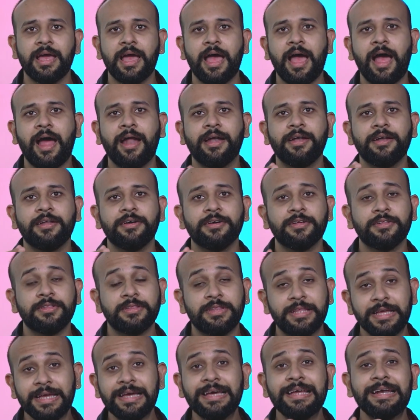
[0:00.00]
and
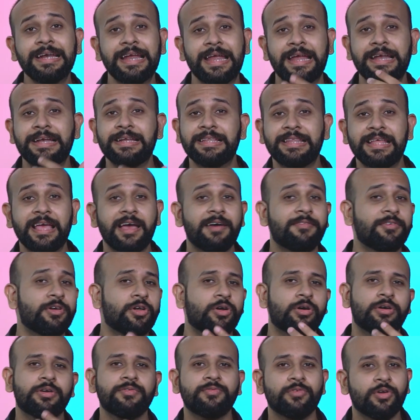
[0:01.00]
their end they have a
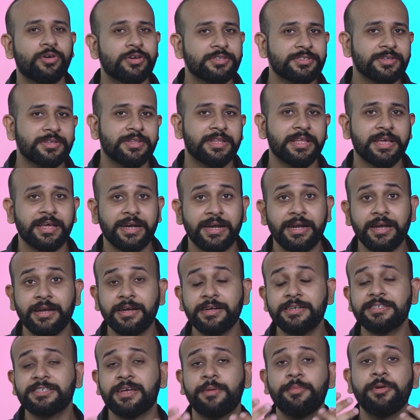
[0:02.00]
lot of noise on their end and
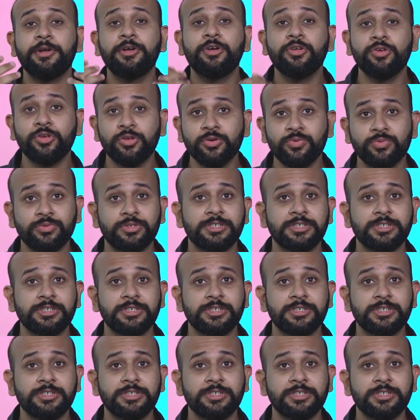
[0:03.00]
it's coming to you,